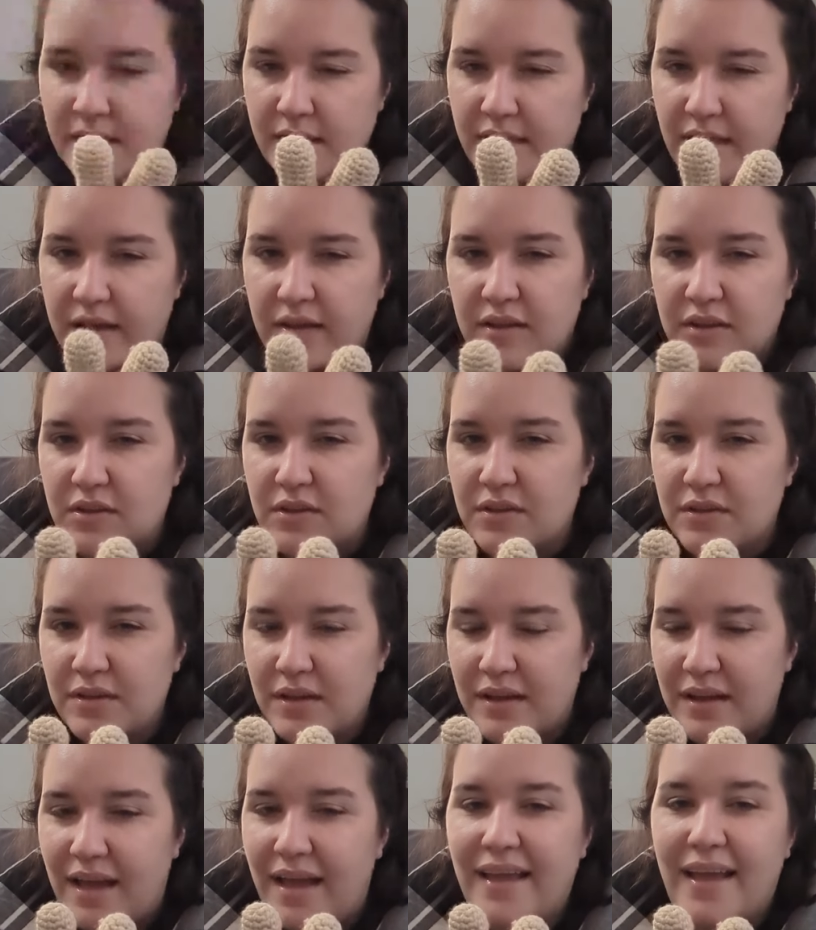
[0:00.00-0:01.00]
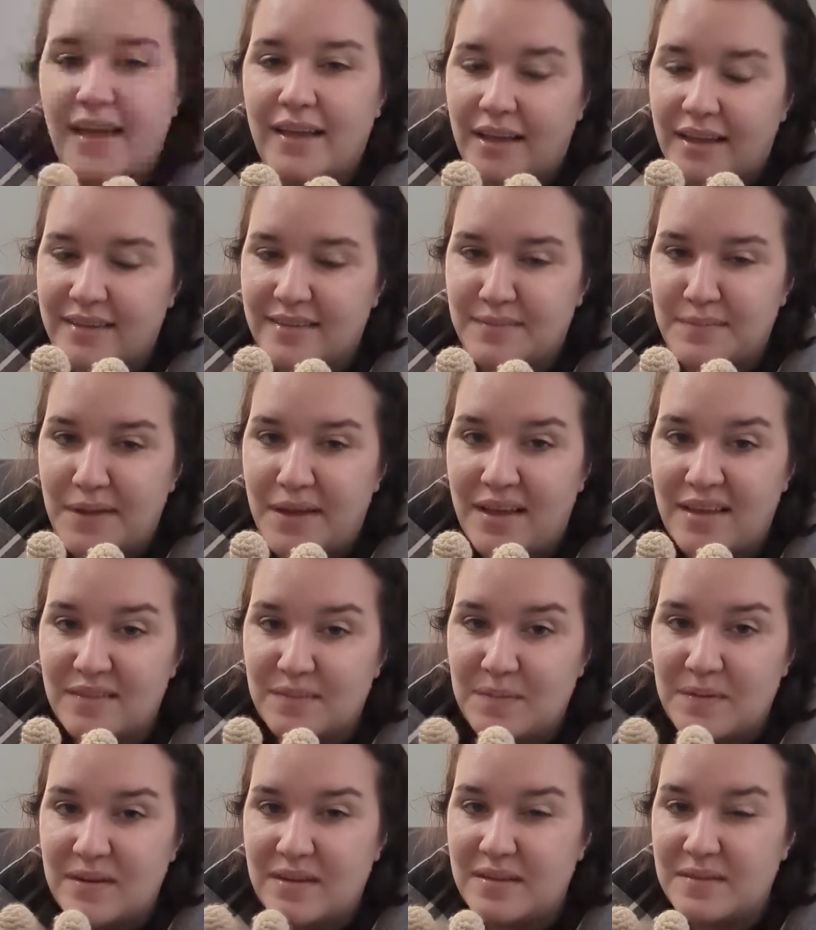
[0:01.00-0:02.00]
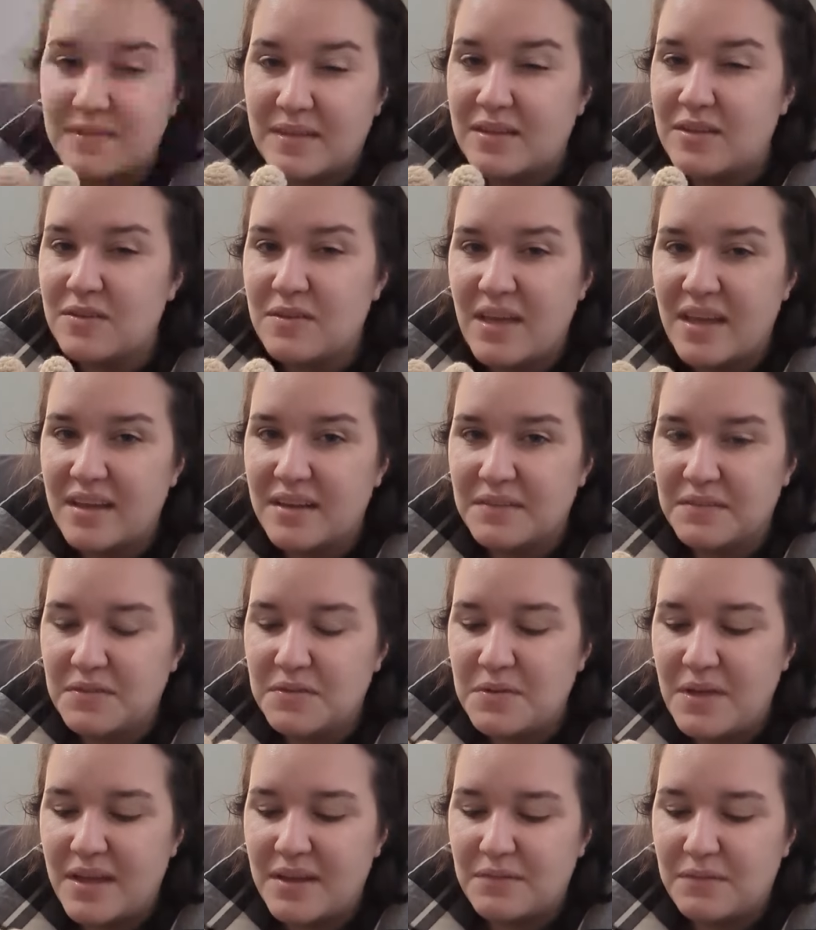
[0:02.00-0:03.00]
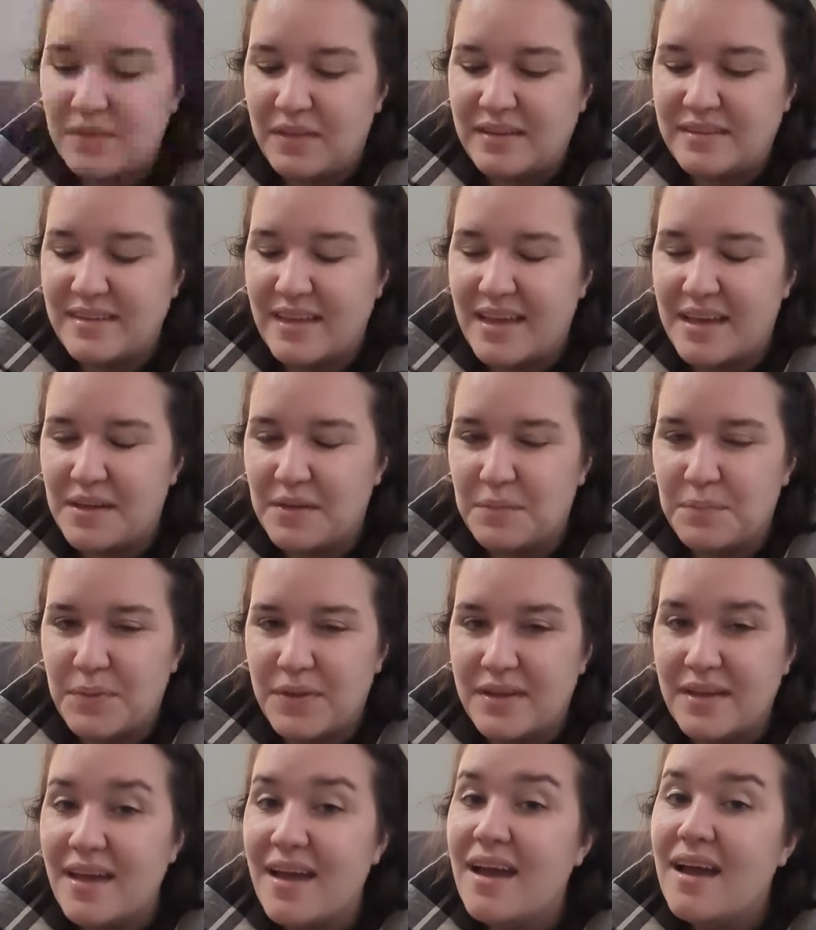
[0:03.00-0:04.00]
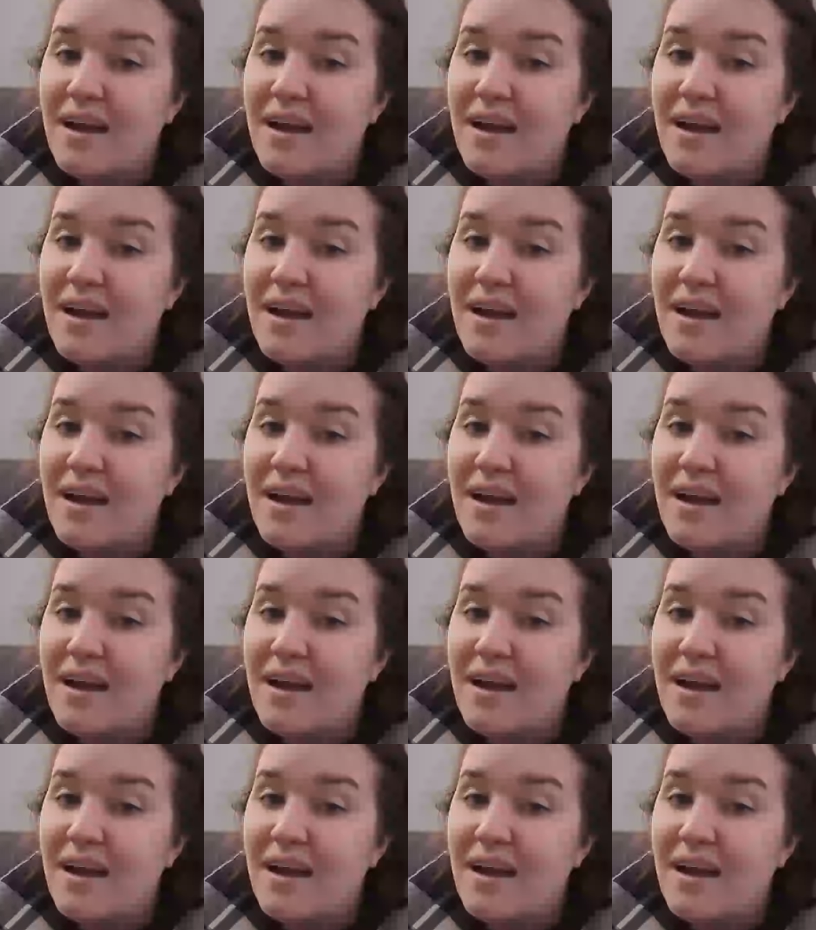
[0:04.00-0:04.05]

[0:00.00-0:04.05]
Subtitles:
like, I asked my husband, he was like, you can't really tell, but